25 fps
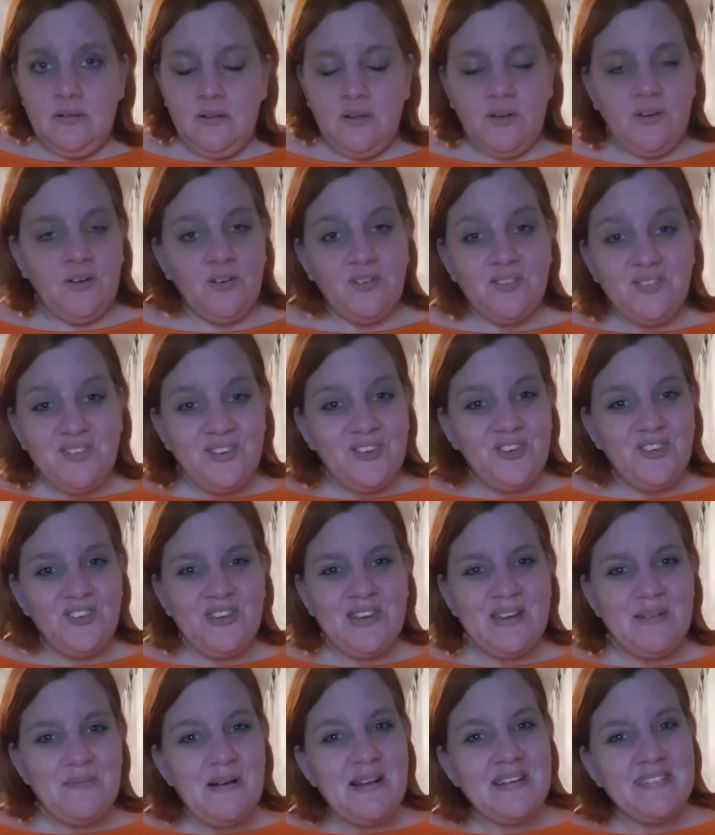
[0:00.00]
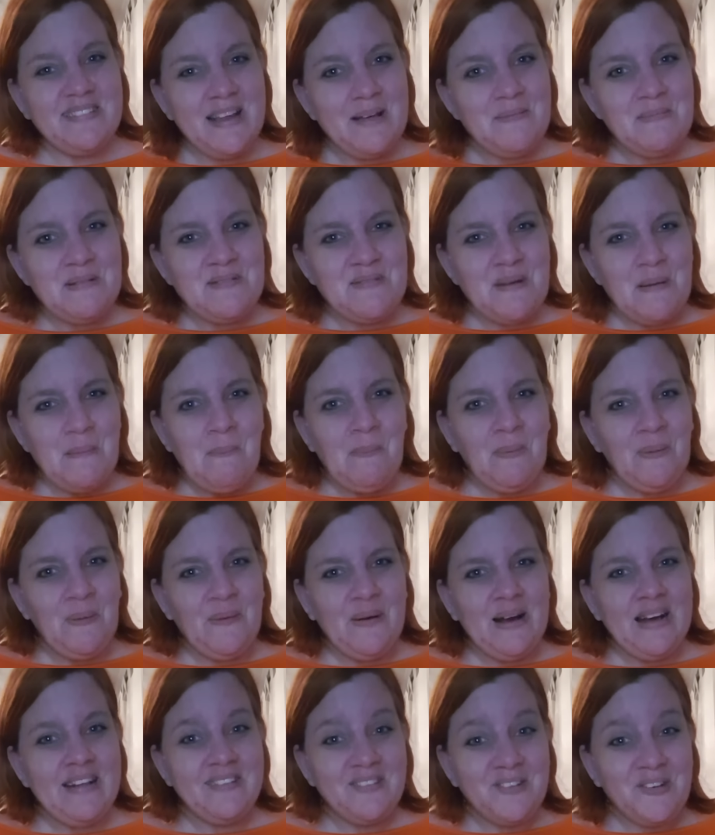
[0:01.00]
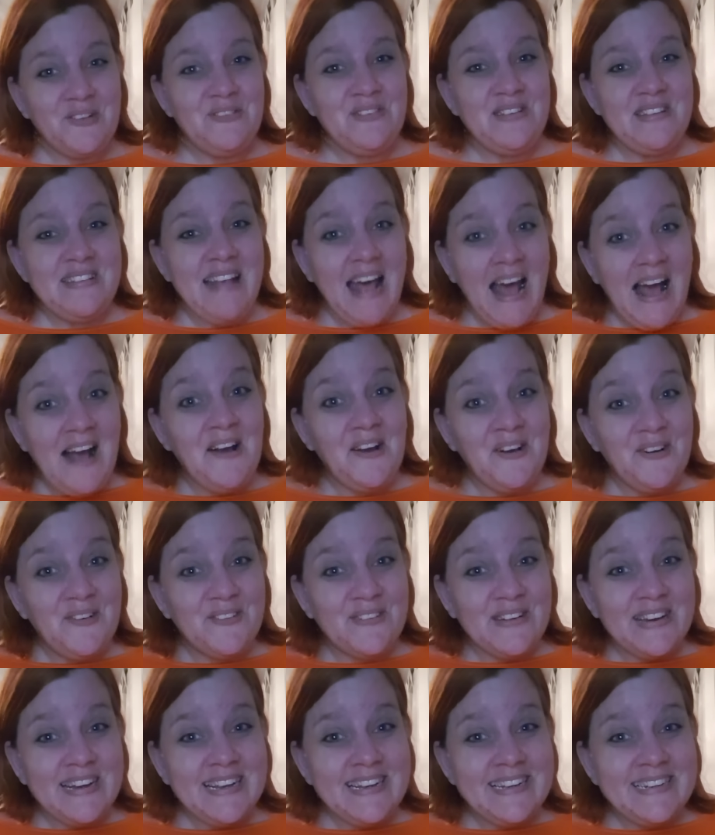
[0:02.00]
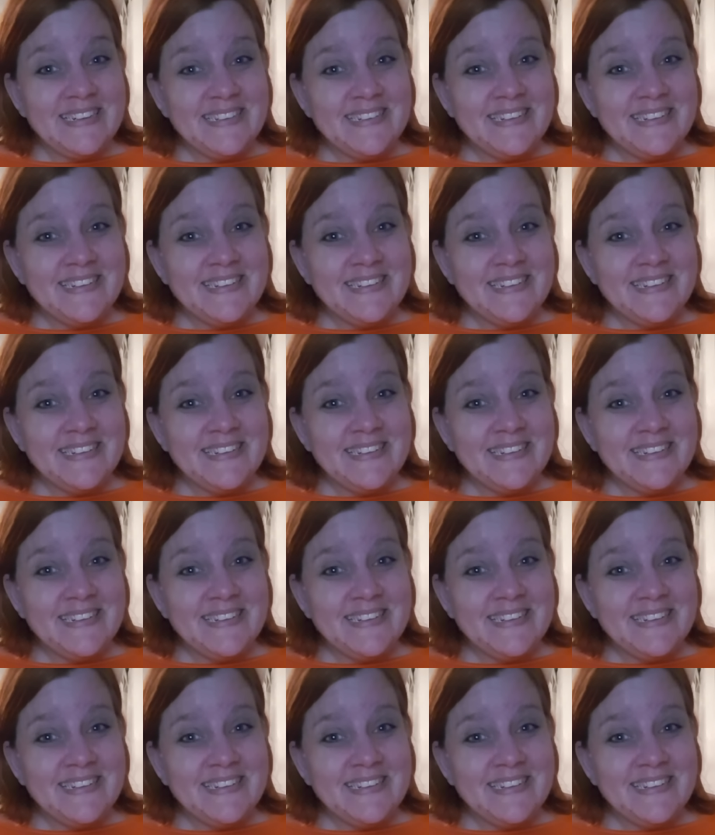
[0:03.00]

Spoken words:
Oh, did you hear my tummy rumble? That's because it's hungry.